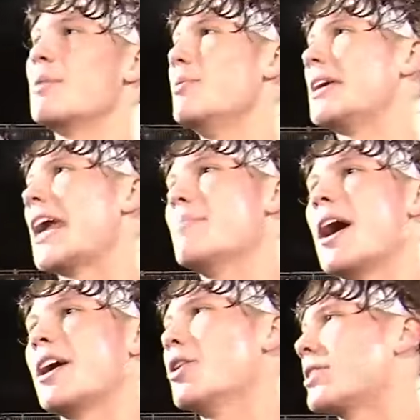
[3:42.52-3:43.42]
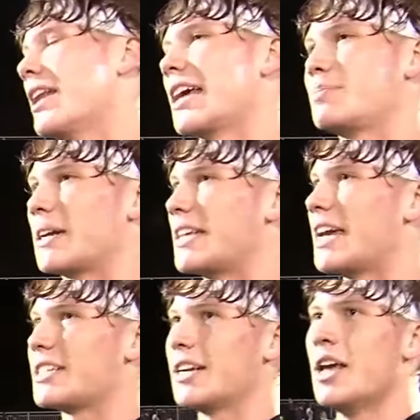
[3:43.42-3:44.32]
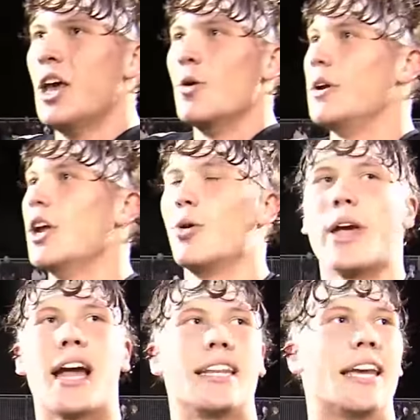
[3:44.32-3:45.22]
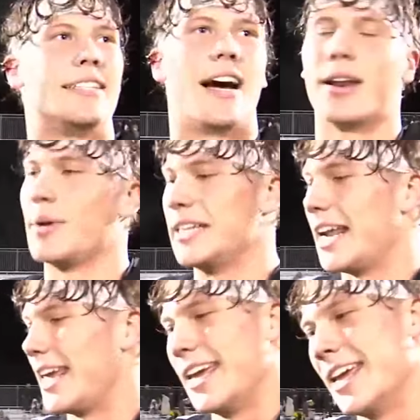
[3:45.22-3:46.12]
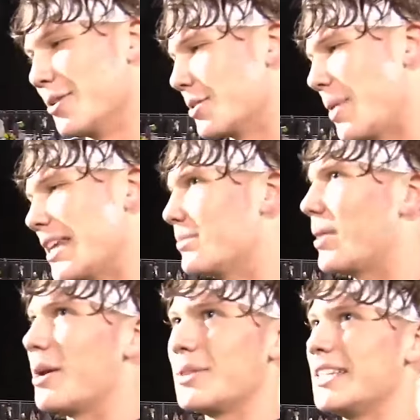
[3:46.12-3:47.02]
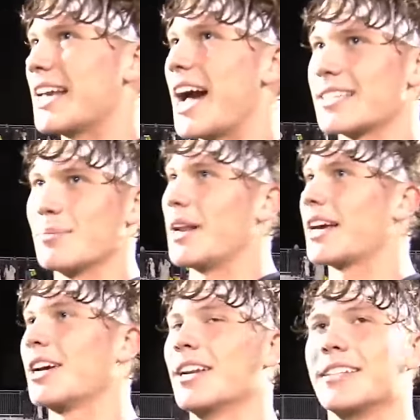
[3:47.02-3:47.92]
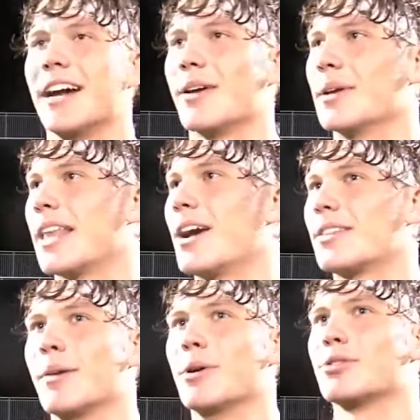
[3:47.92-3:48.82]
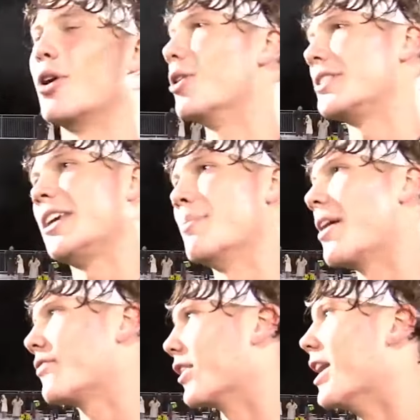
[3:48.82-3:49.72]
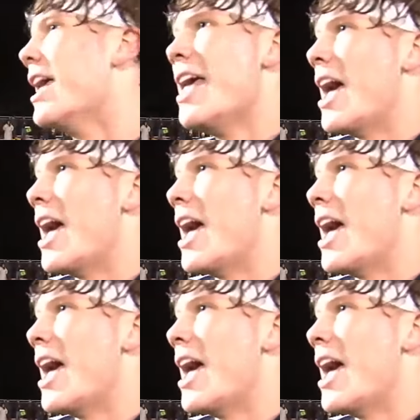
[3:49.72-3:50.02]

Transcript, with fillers: I mean, we came out here with an expectation. We knew we had to get done, and we did it. It was amazing playing with these guys. I mean, I couldn't have done it without them. It was a whole team effort.